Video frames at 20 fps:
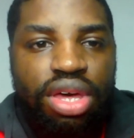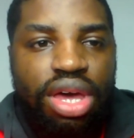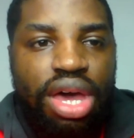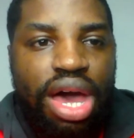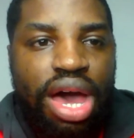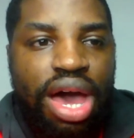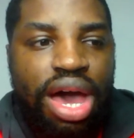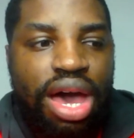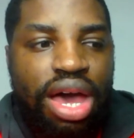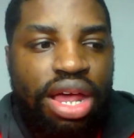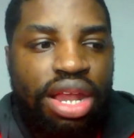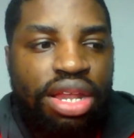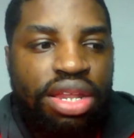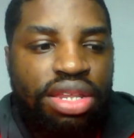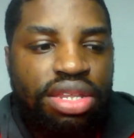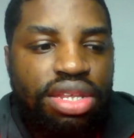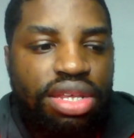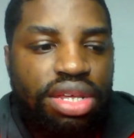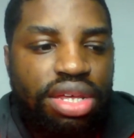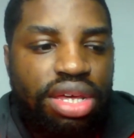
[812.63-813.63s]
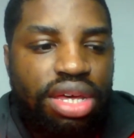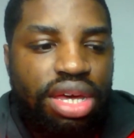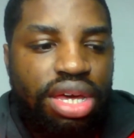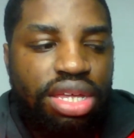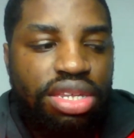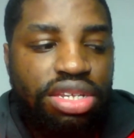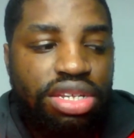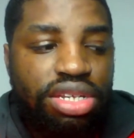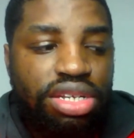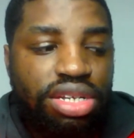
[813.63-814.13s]
and
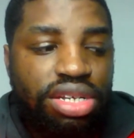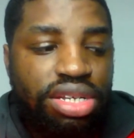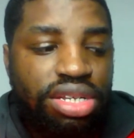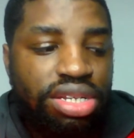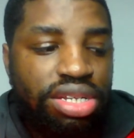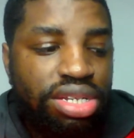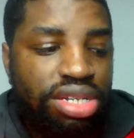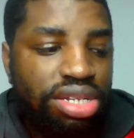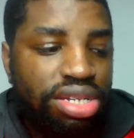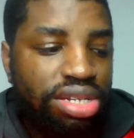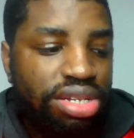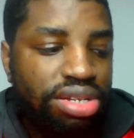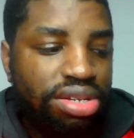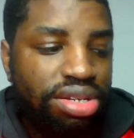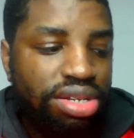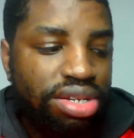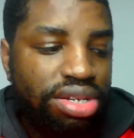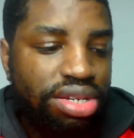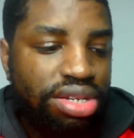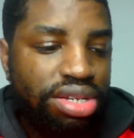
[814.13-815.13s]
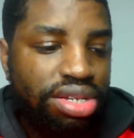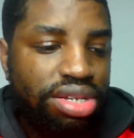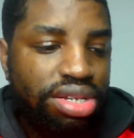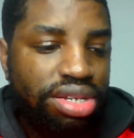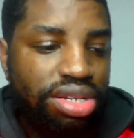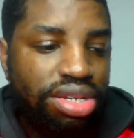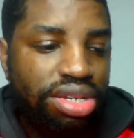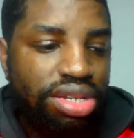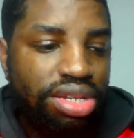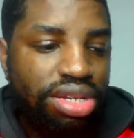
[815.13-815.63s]
it's just
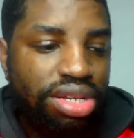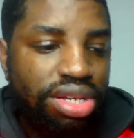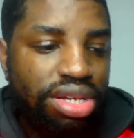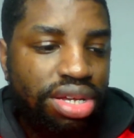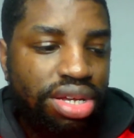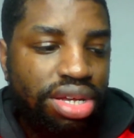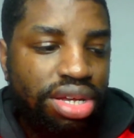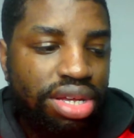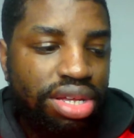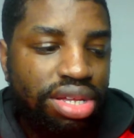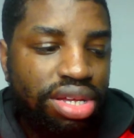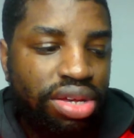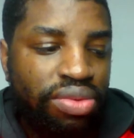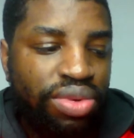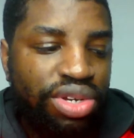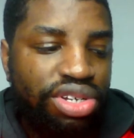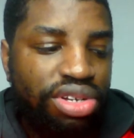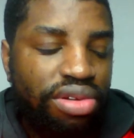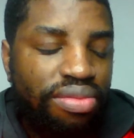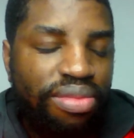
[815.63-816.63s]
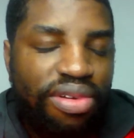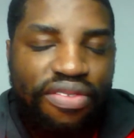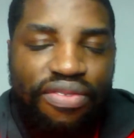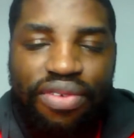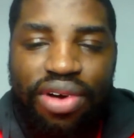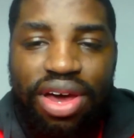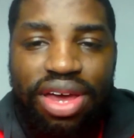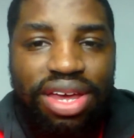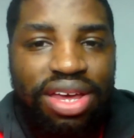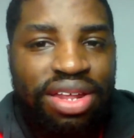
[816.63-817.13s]
we shouldn't be
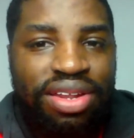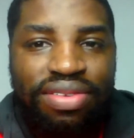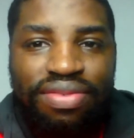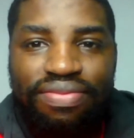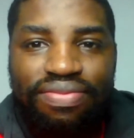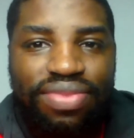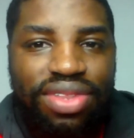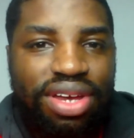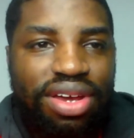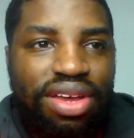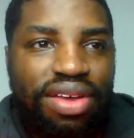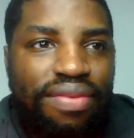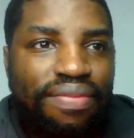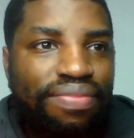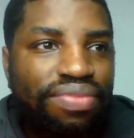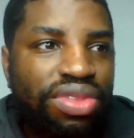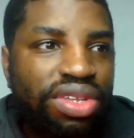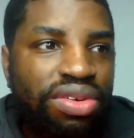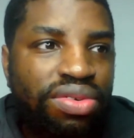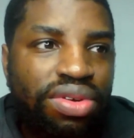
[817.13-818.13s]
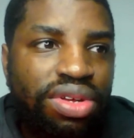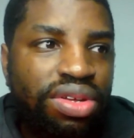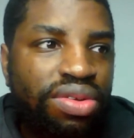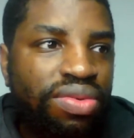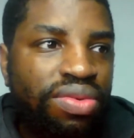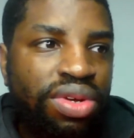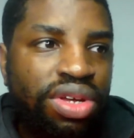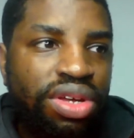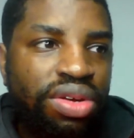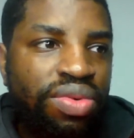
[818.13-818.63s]
fighting. Like
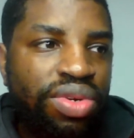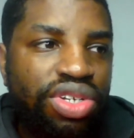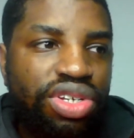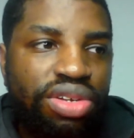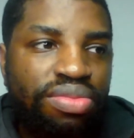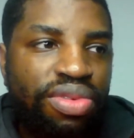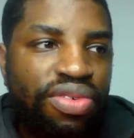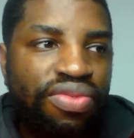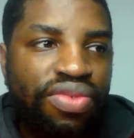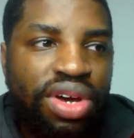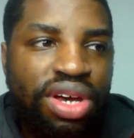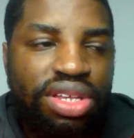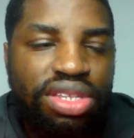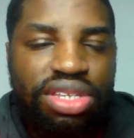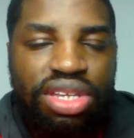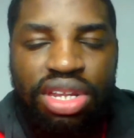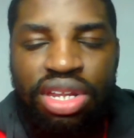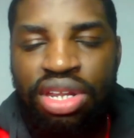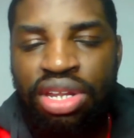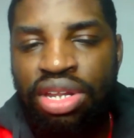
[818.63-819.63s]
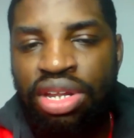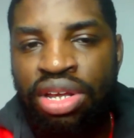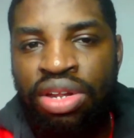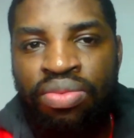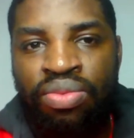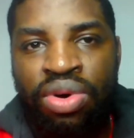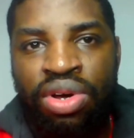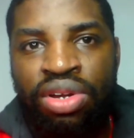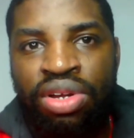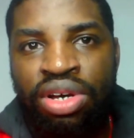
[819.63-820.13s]
we shouldn't be fighting and
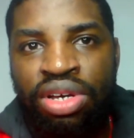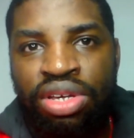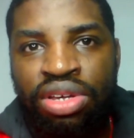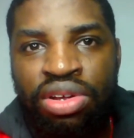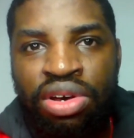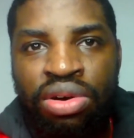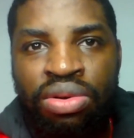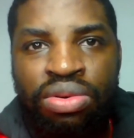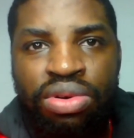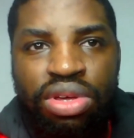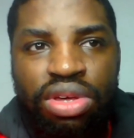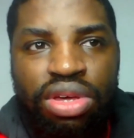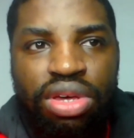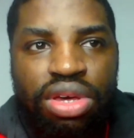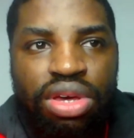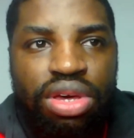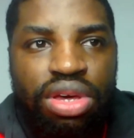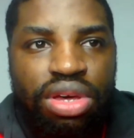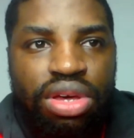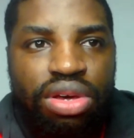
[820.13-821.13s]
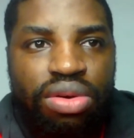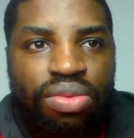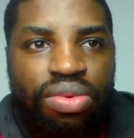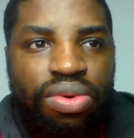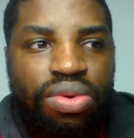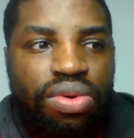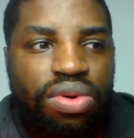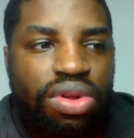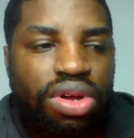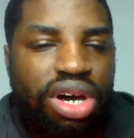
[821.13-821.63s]
whatnot. We're
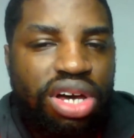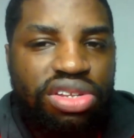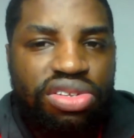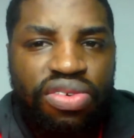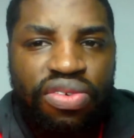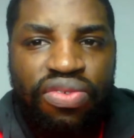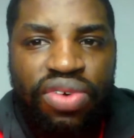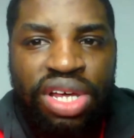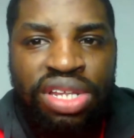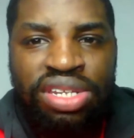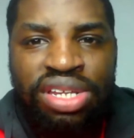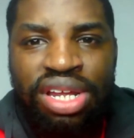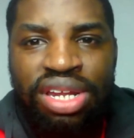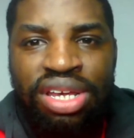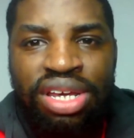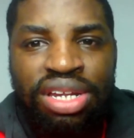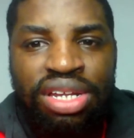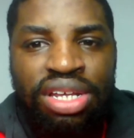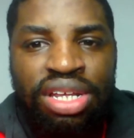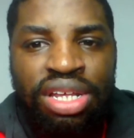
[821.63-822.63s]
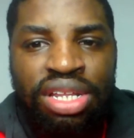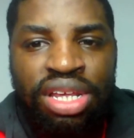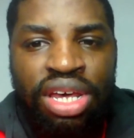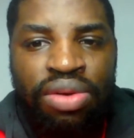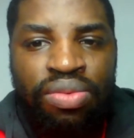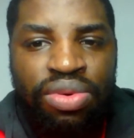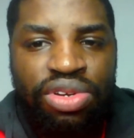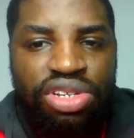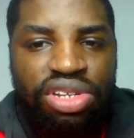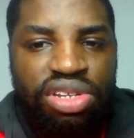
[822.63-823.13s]
all Arsenal fans at the end of the day.
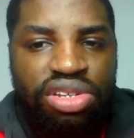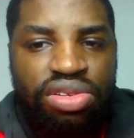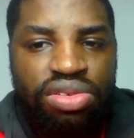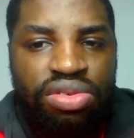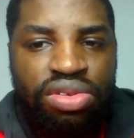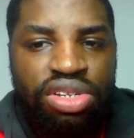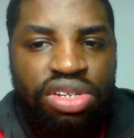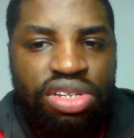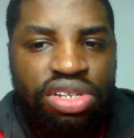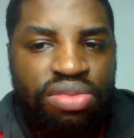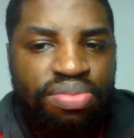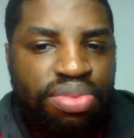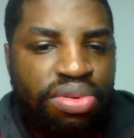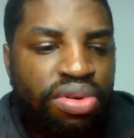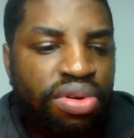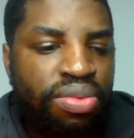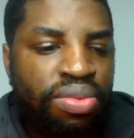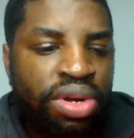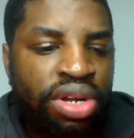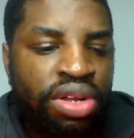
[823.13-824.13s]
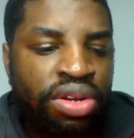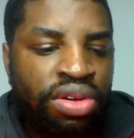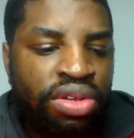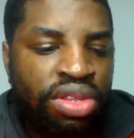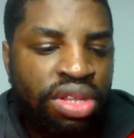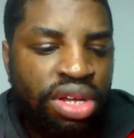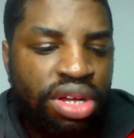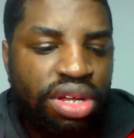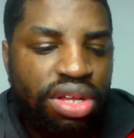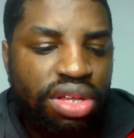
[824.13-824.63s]
We should support one
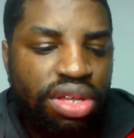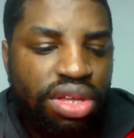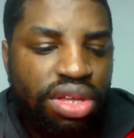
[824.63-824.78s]
another.